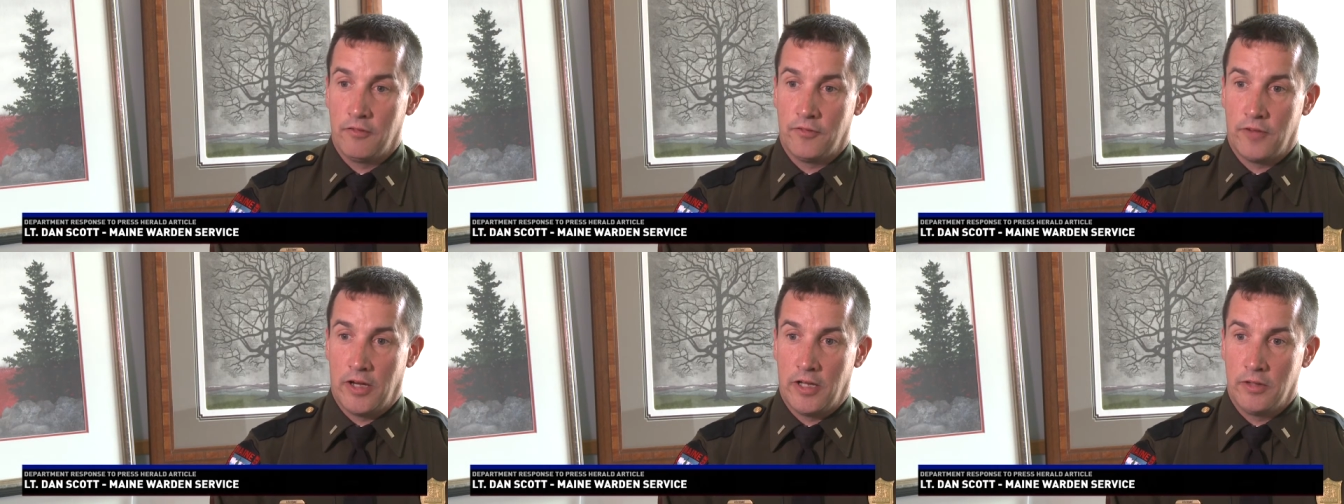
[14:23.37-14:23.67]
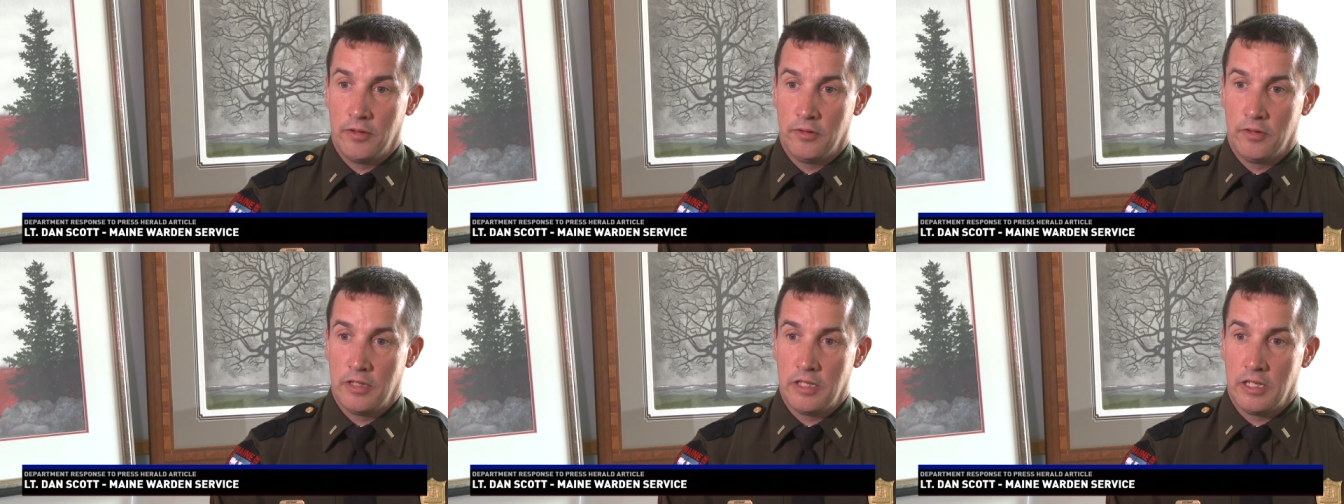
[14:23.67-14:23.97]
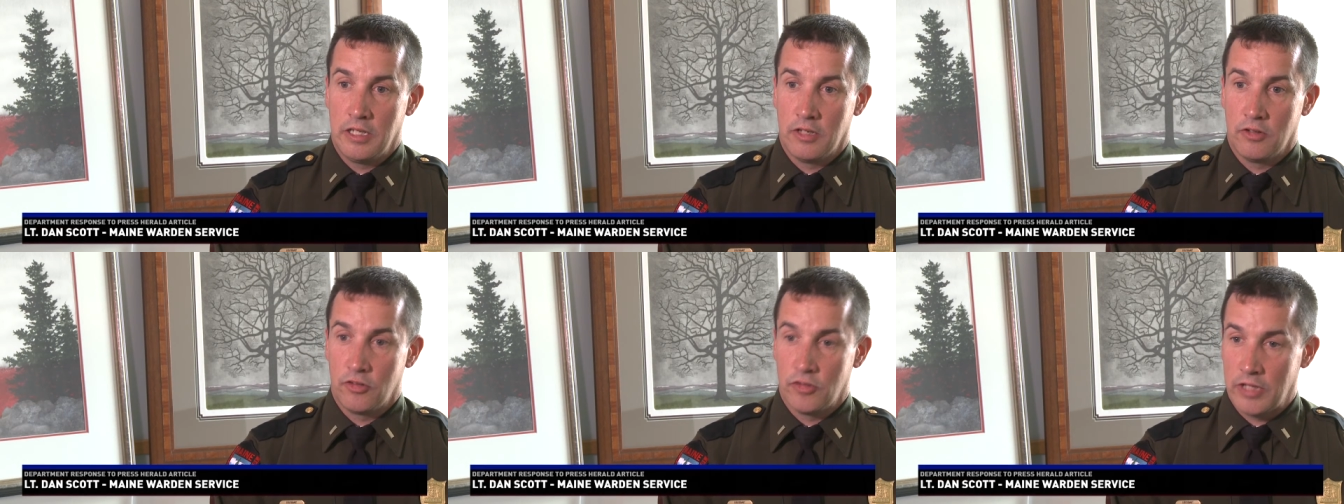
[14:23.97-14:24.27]
followed
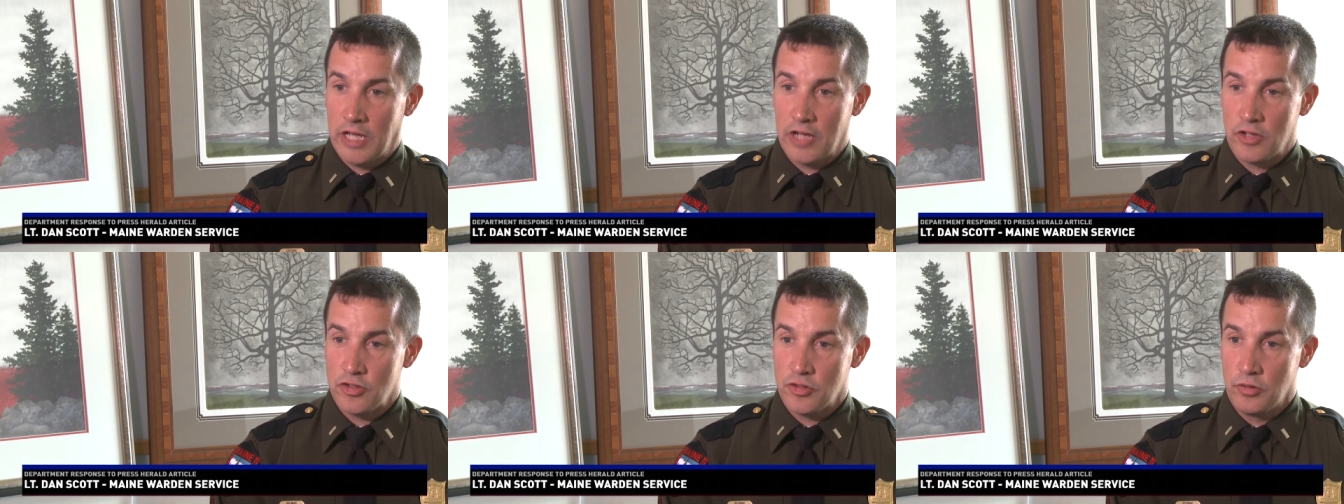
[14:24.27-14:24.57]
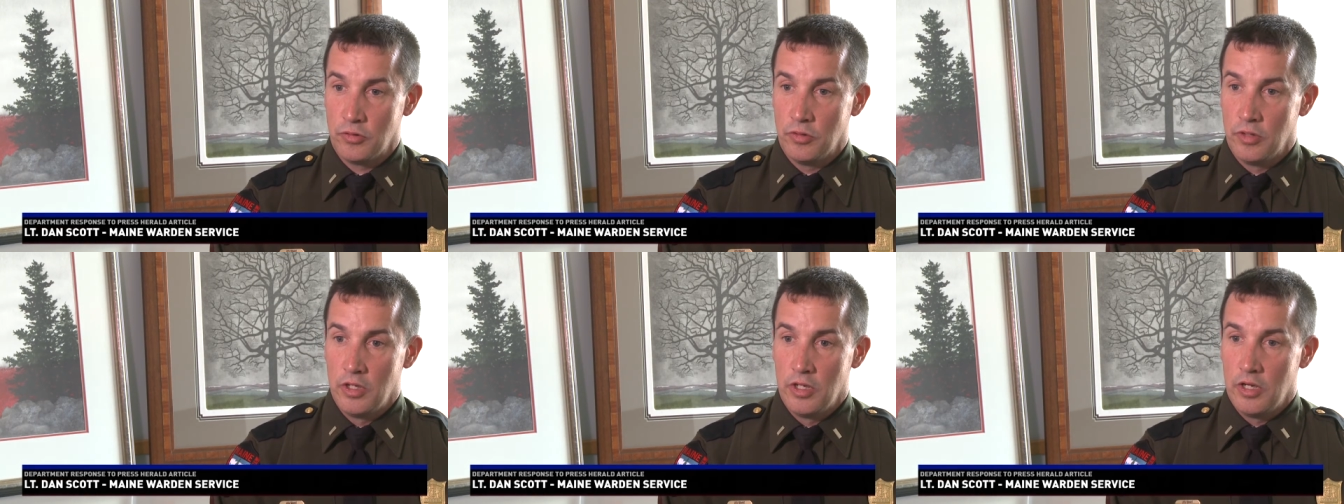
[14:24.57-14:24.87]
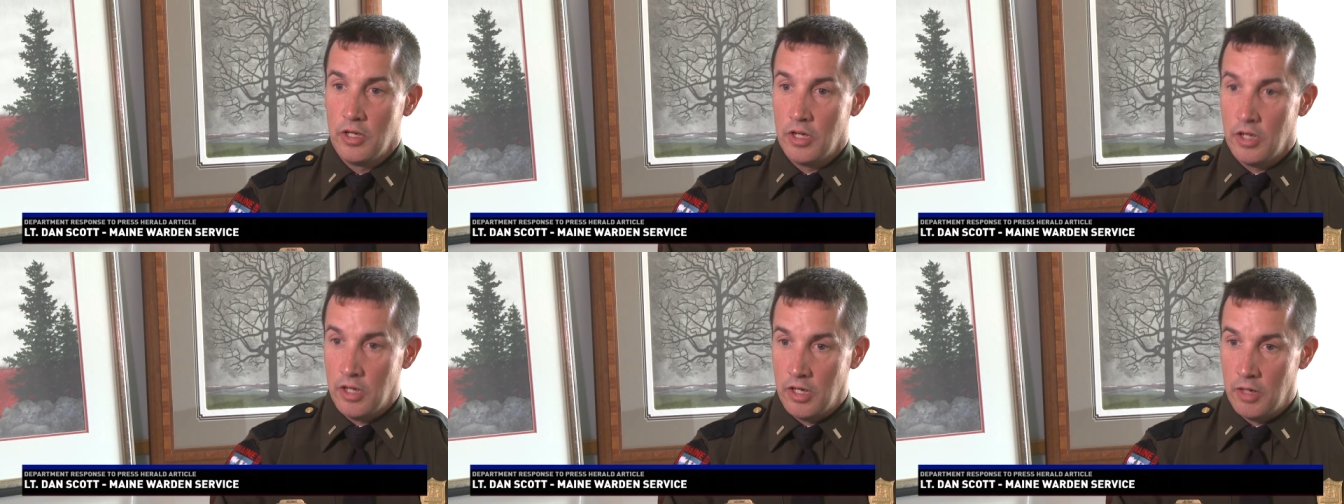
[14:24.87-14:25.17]
the uh, statute
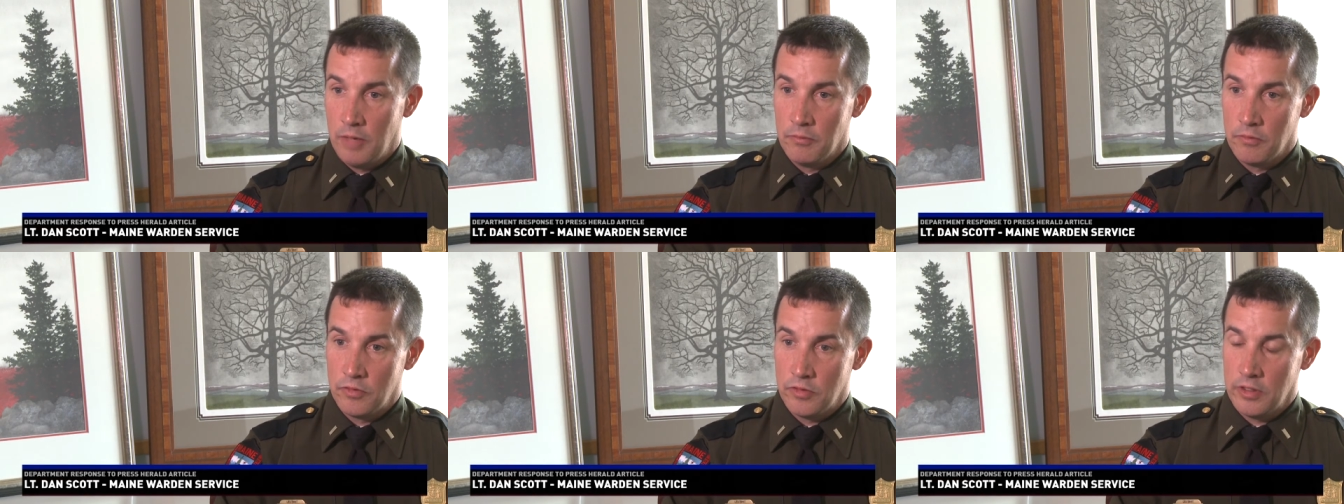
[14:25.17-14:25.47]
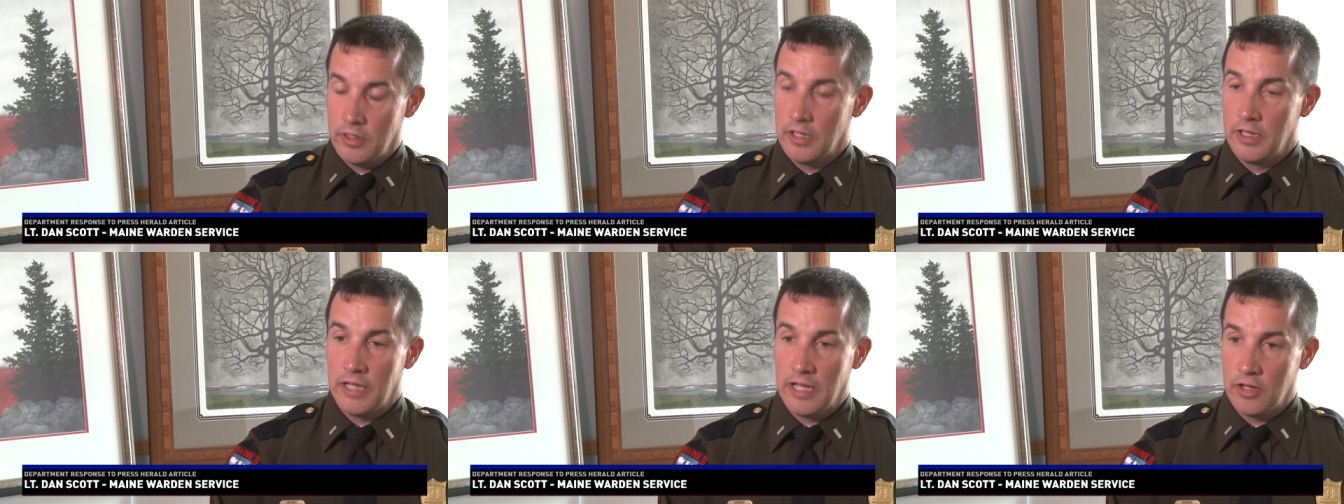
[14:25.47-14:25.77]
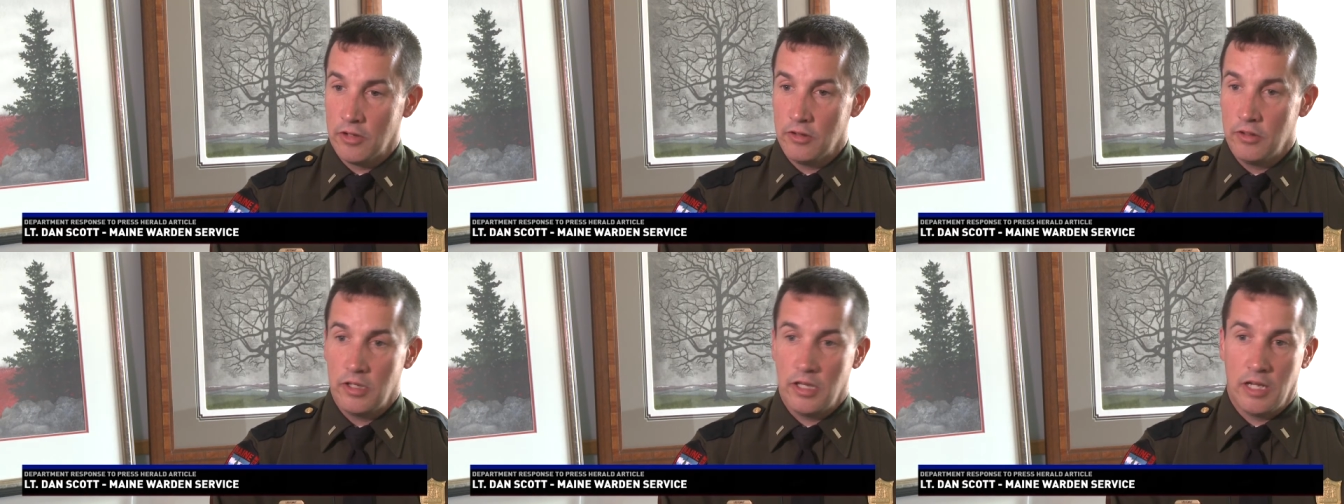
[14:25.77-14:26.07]
um, to the letter,